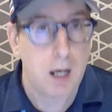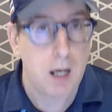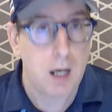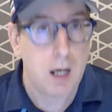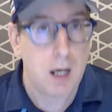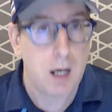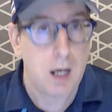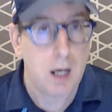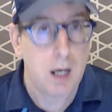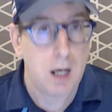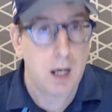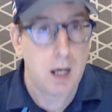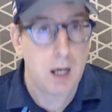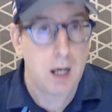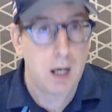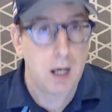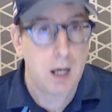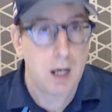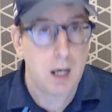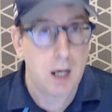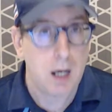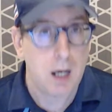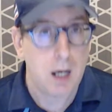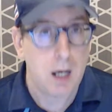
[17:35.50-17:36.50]
as of
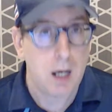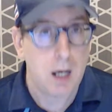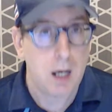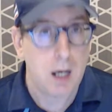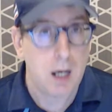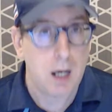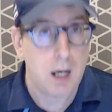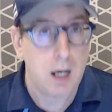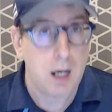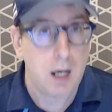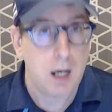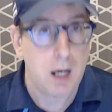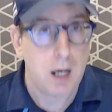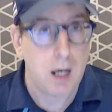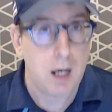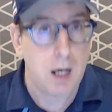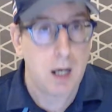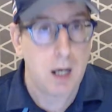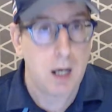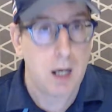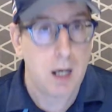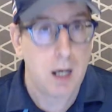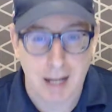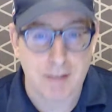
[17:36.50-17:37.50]
yesterday,
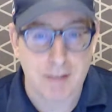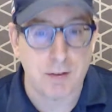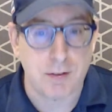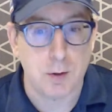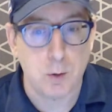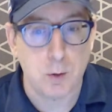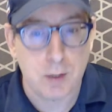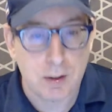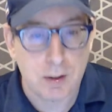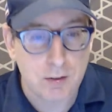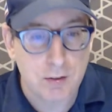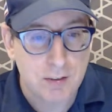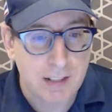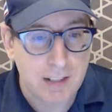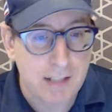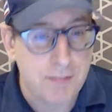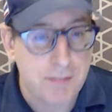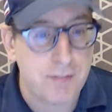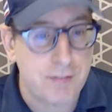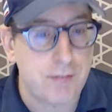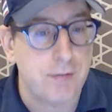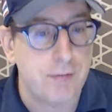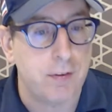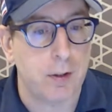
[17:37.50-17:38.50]
as a New Year's
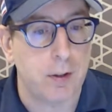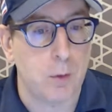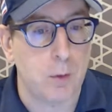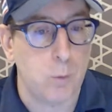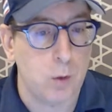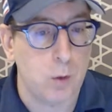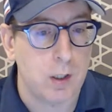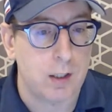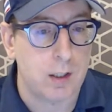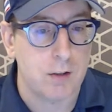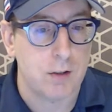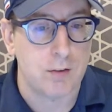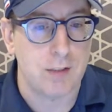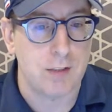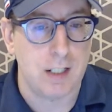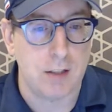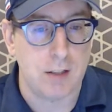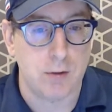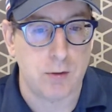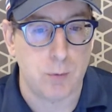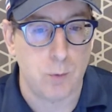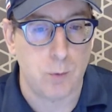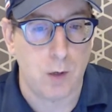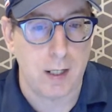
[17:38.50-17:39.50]
gift for the workers
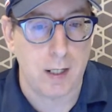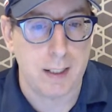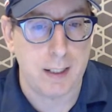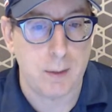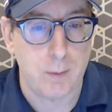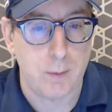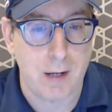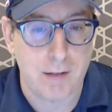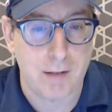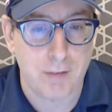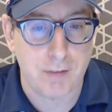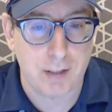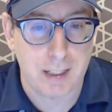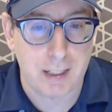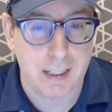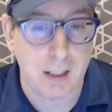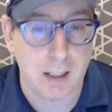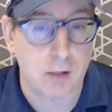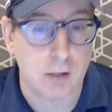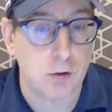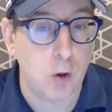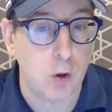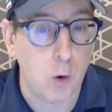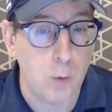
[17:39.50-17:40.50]
nationwide. However, in
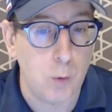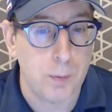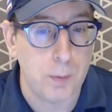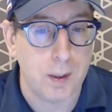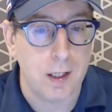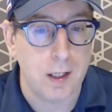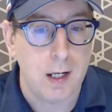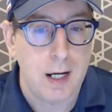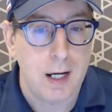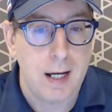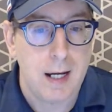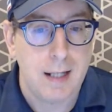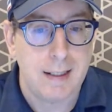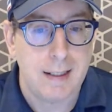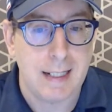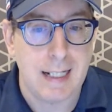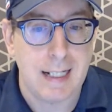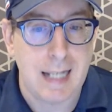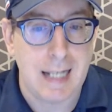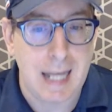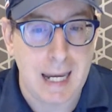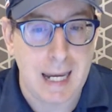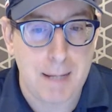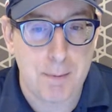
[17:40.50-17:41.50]
October, the
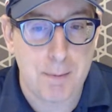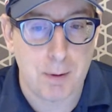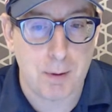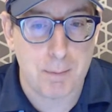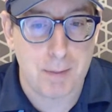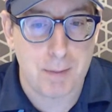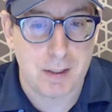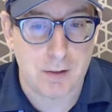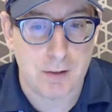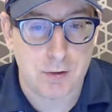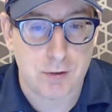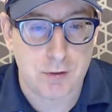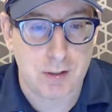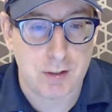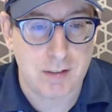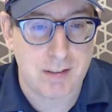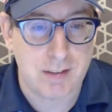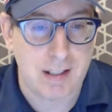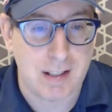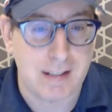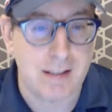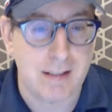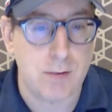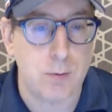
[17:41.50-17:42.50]
Labour Ministry
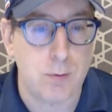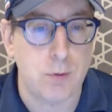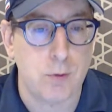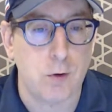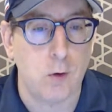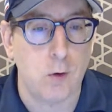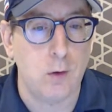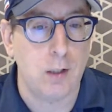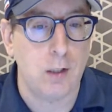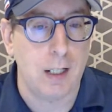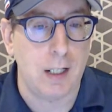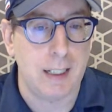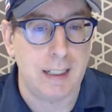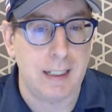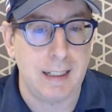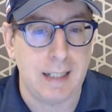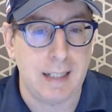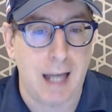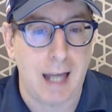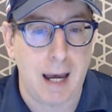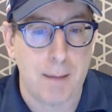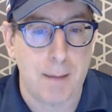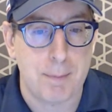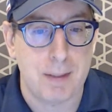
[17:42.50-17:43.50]
said this was unlikely to
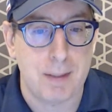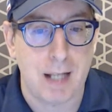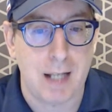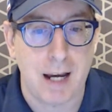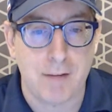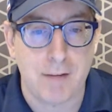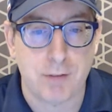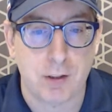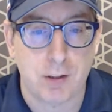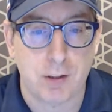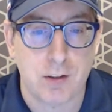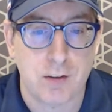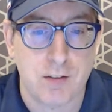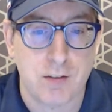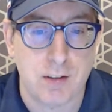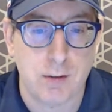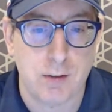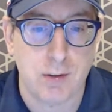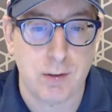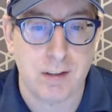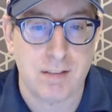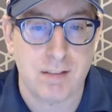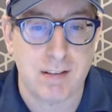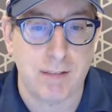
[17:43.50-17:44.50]
happen after
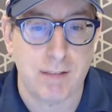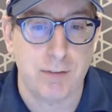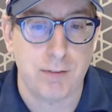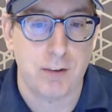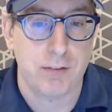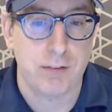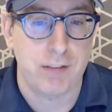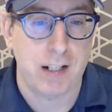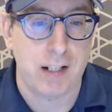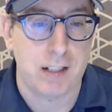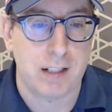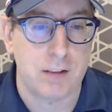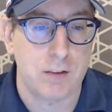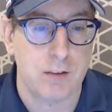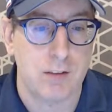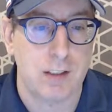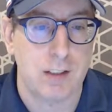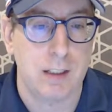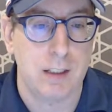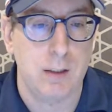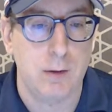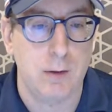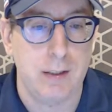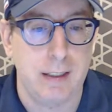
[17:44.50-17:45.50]
considering several factors,
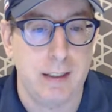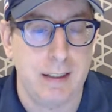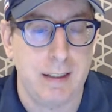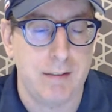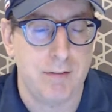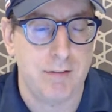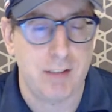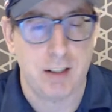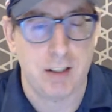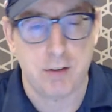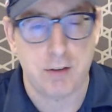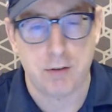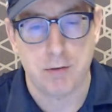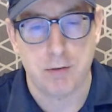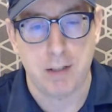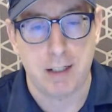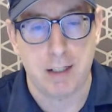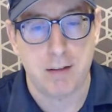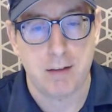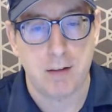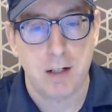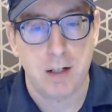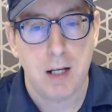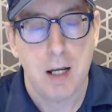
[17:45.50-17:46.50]
including the inflation rate.
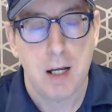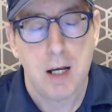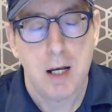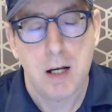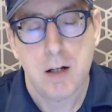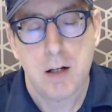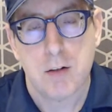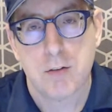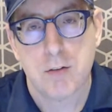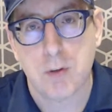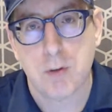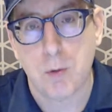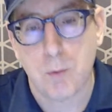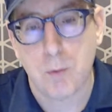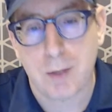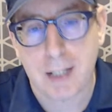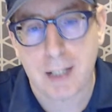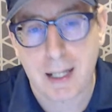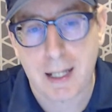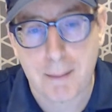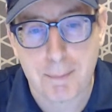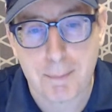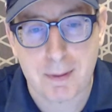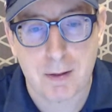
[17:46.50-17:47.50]
So what
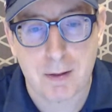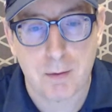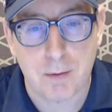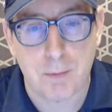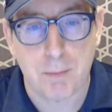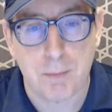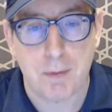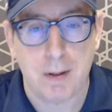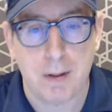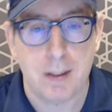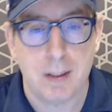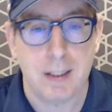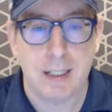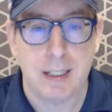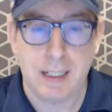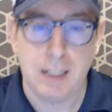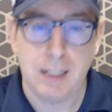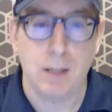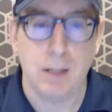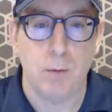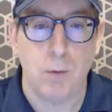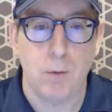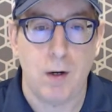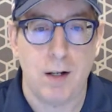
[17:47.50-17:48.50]
happened
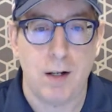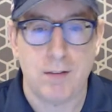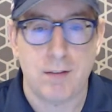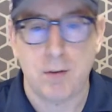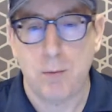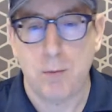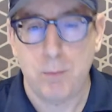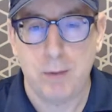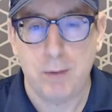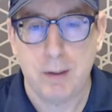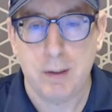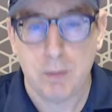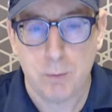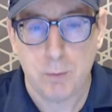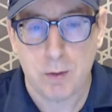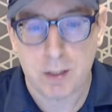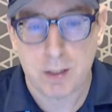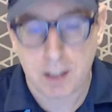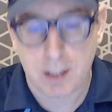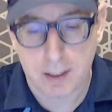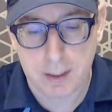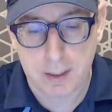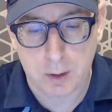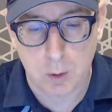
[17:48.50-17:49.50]
here was, and we'll
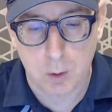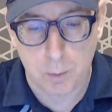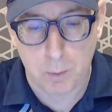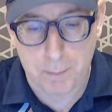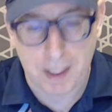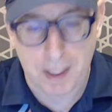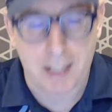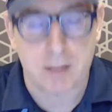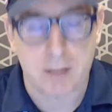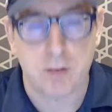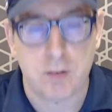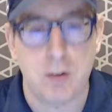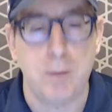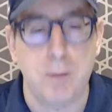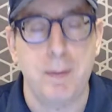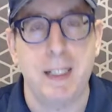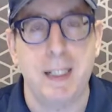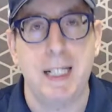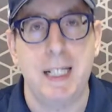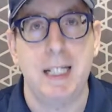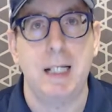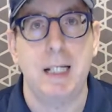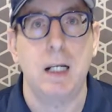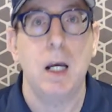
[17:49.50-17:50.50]
kind of go back to the
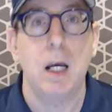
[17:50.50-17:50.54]
beginning,